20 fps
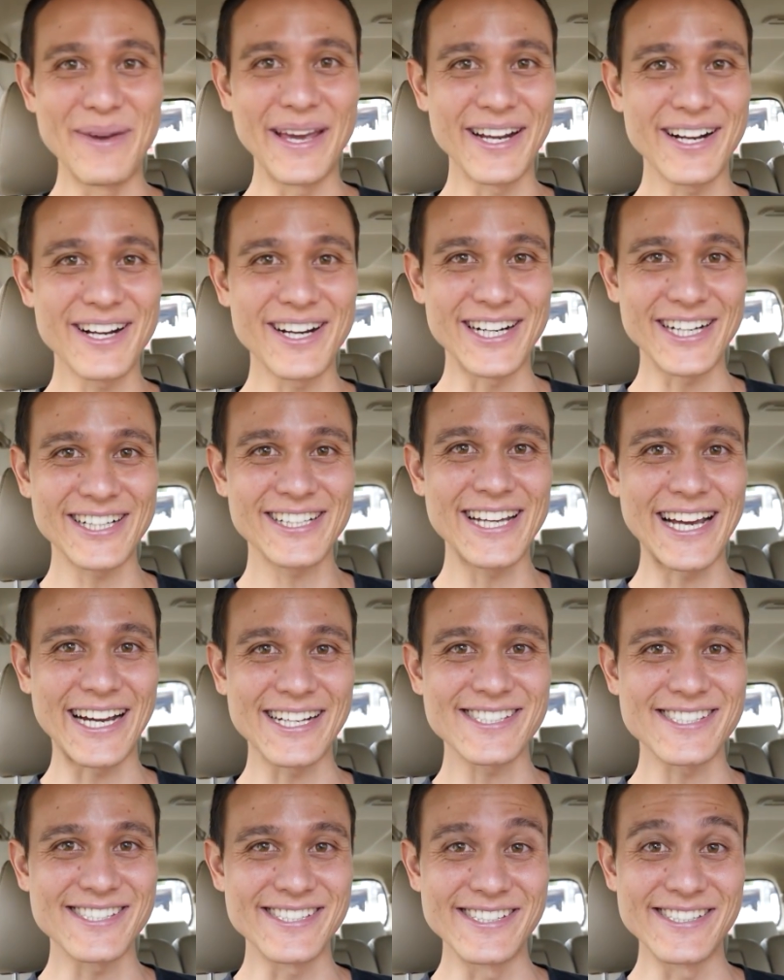Bangkok
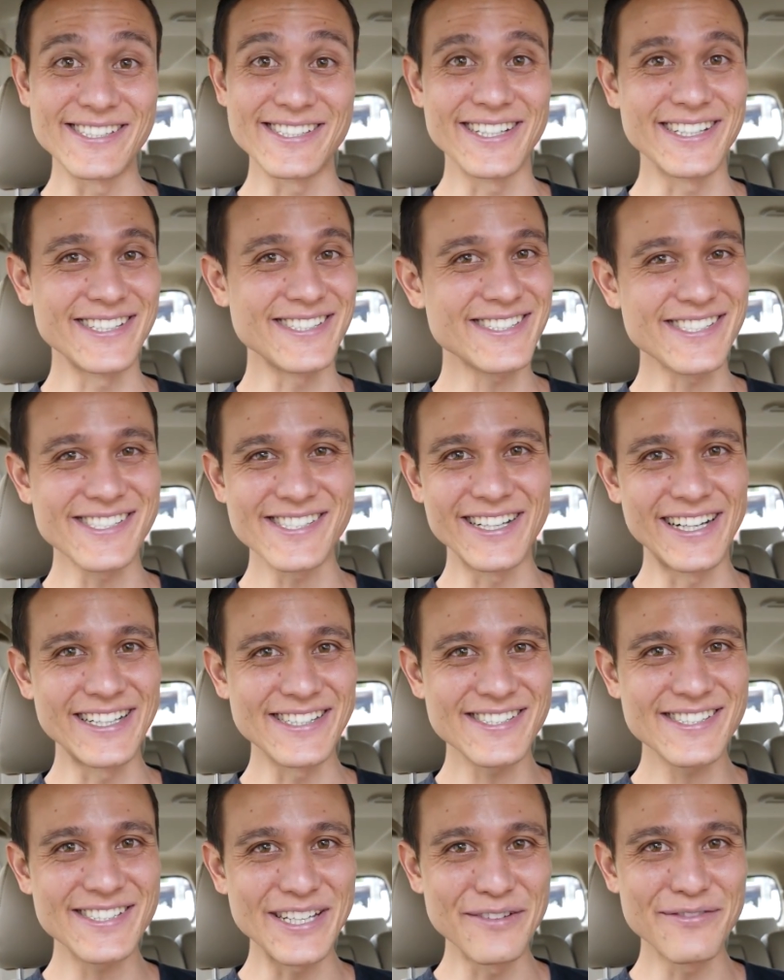taxis, and it's just
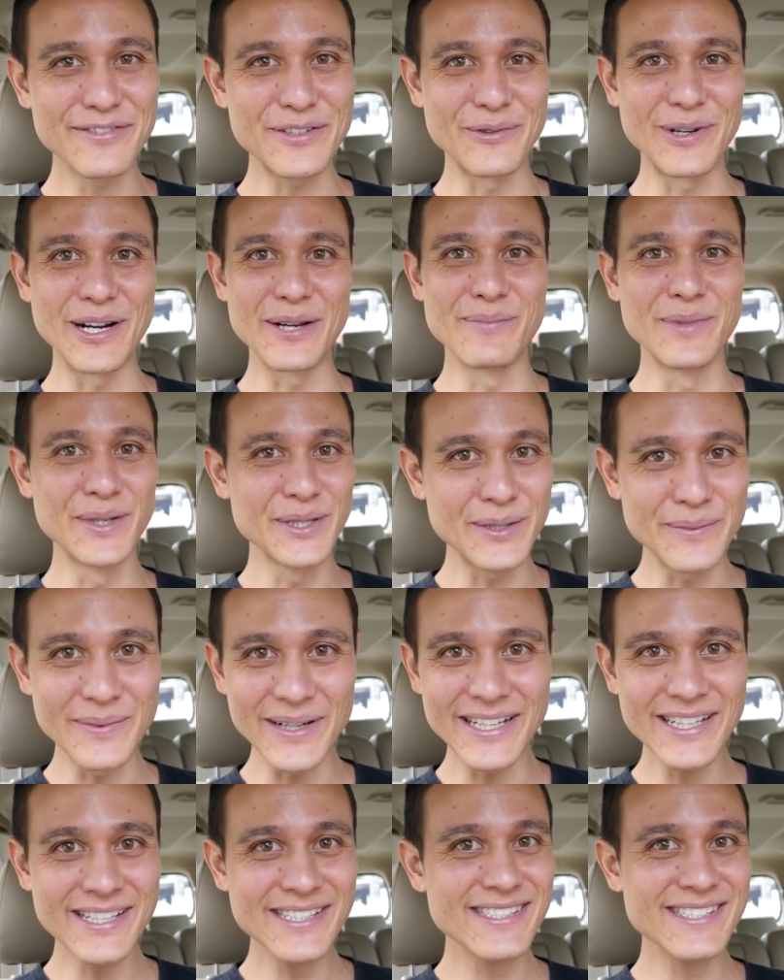not safe to ride
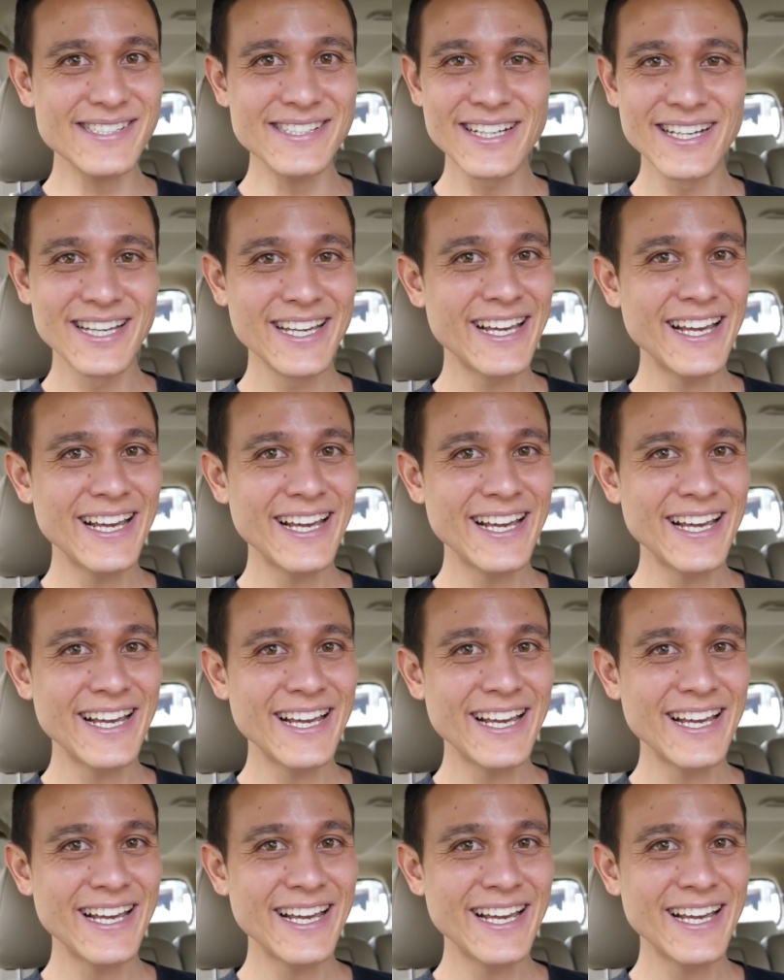motorbikes.